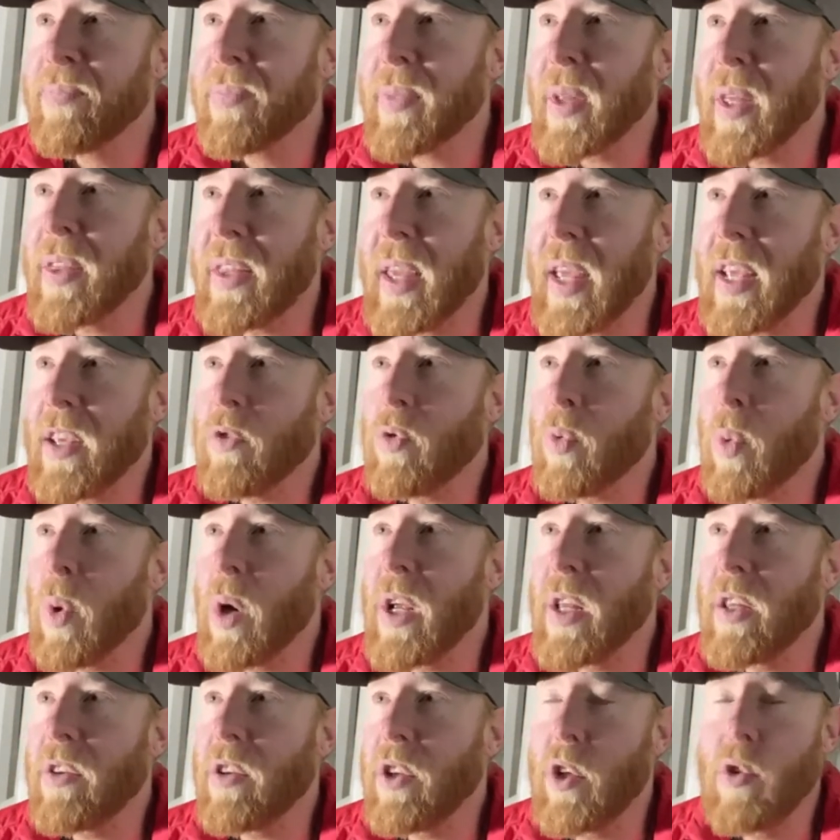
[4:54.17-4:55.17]
things
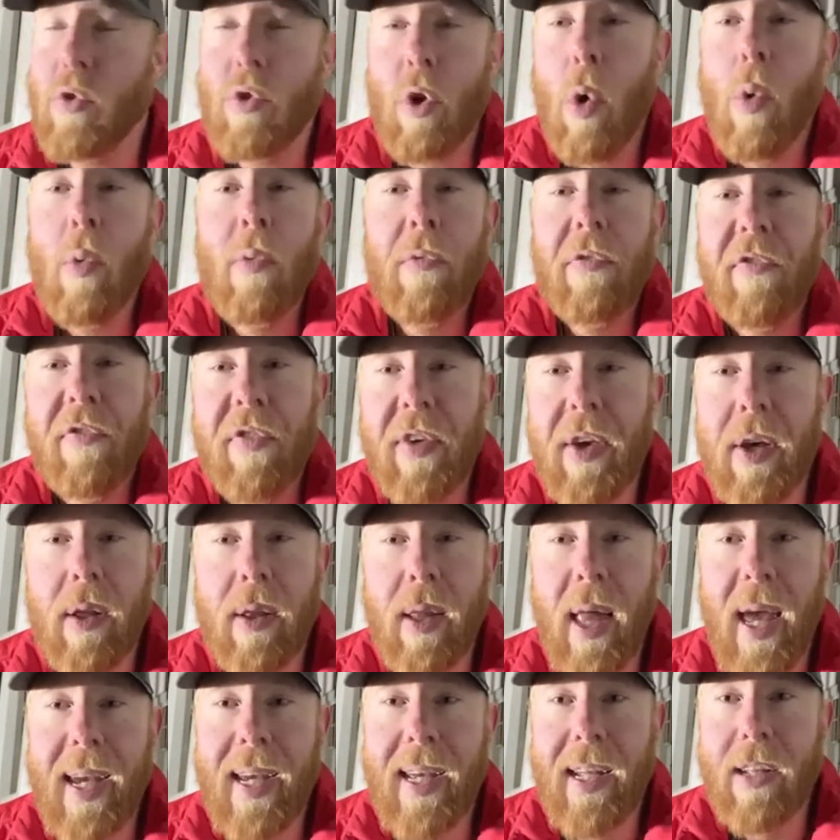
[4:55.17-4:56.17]
where you don't feel
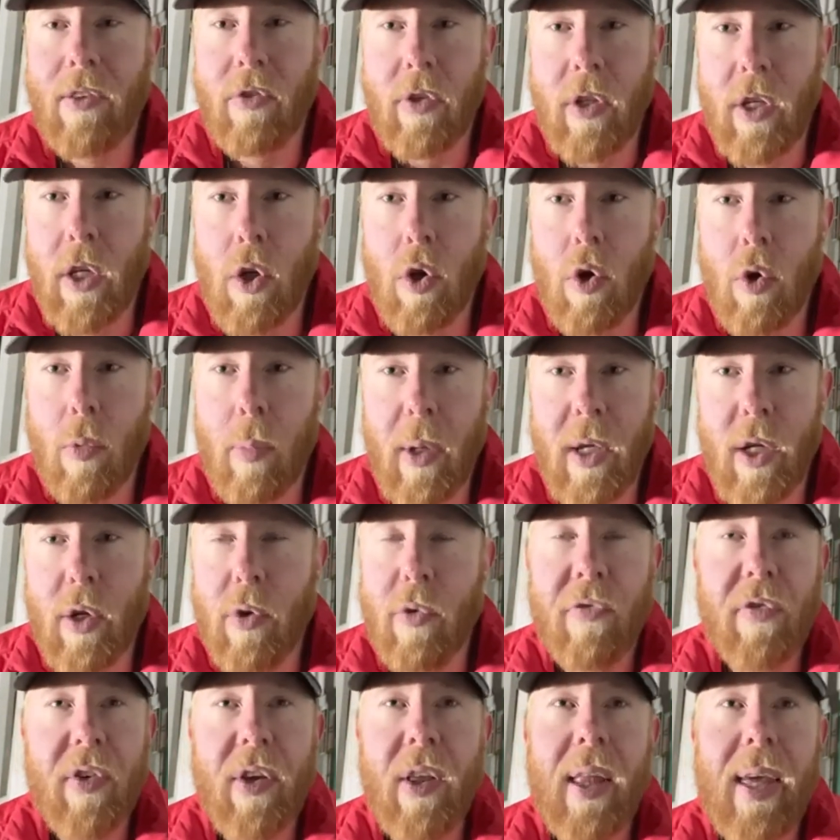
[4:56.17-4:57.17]
like it's you, but
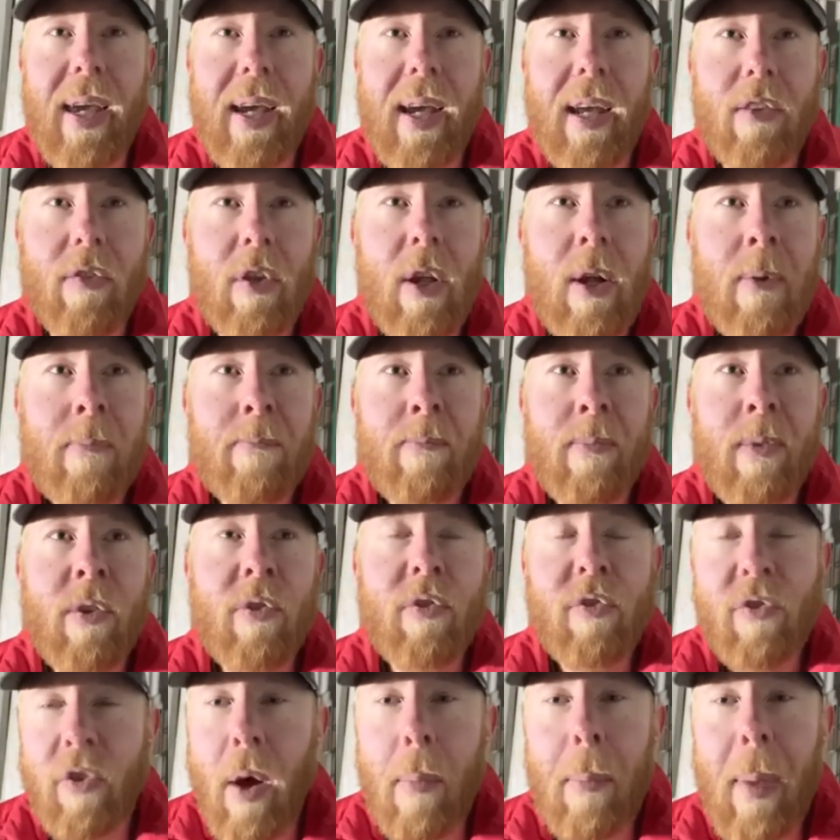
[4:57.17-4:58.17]
you feel like it's
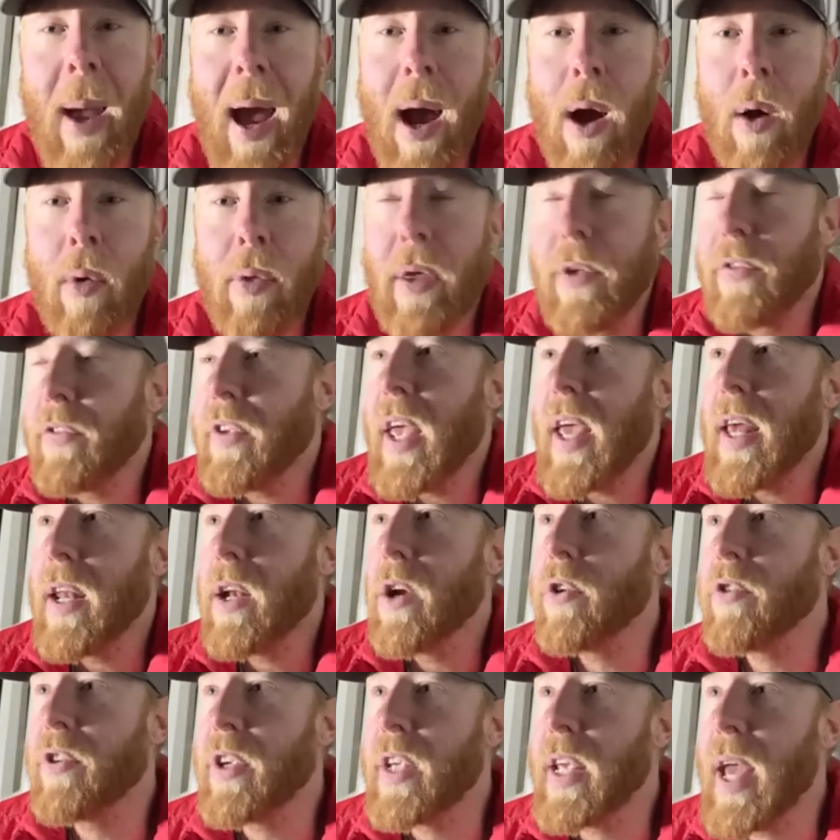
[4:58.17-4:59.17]
somehow this
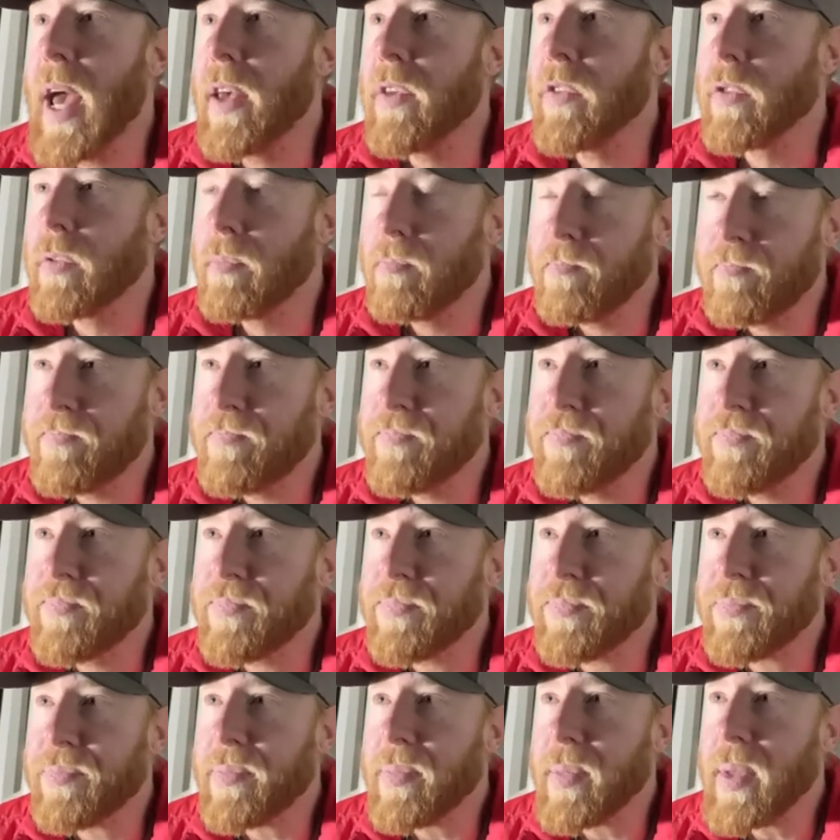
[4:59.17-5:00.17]
energy has
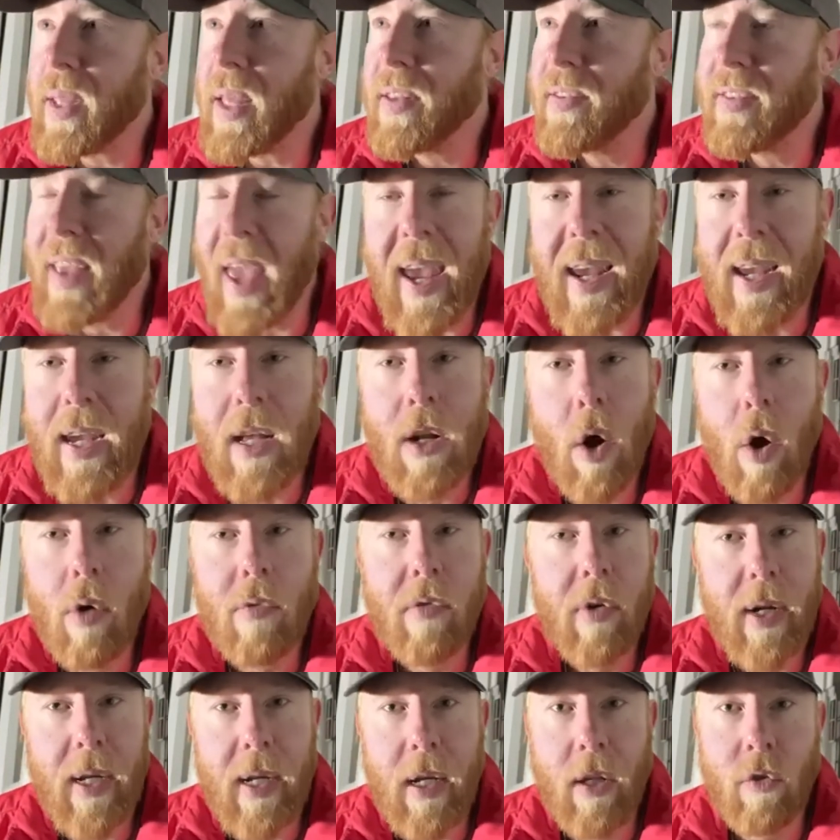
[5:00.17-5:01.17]
taken
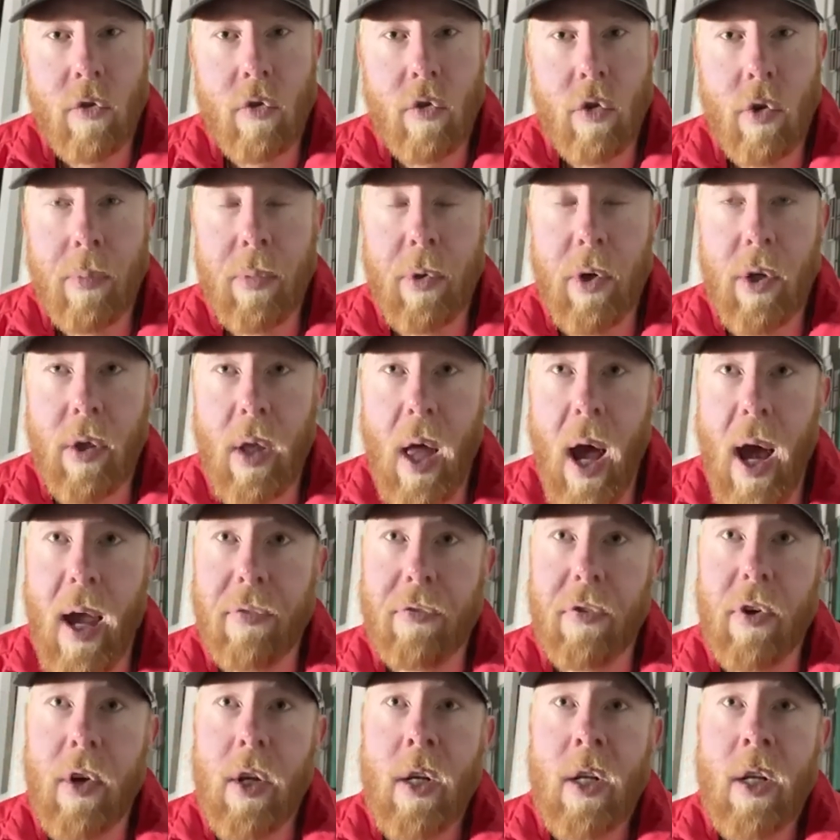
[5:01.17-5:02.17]
over and consumed your
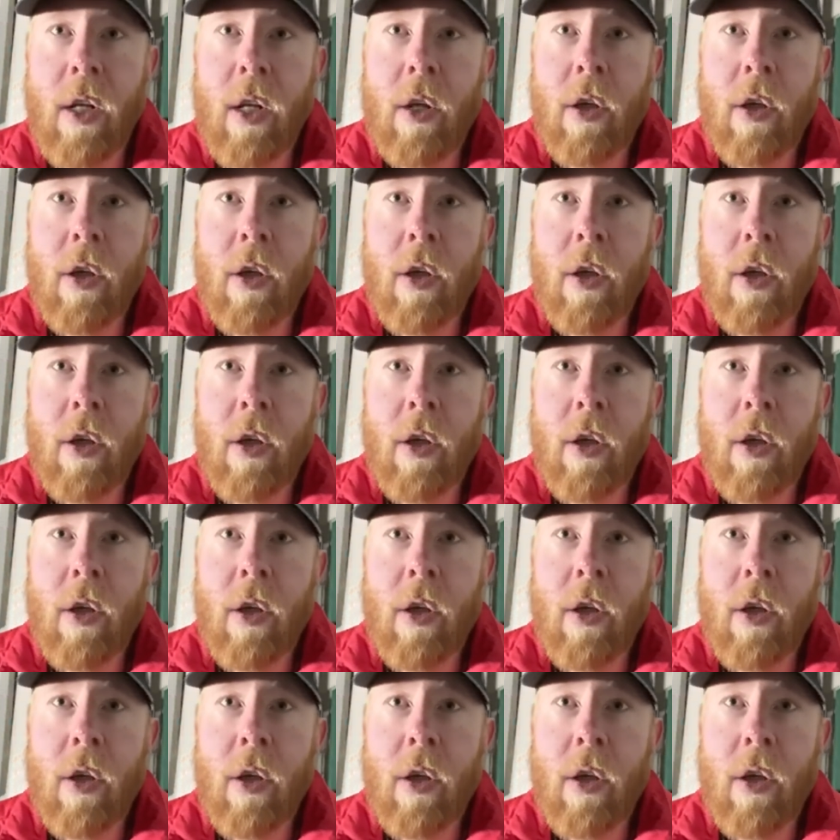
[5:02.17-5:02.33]
life.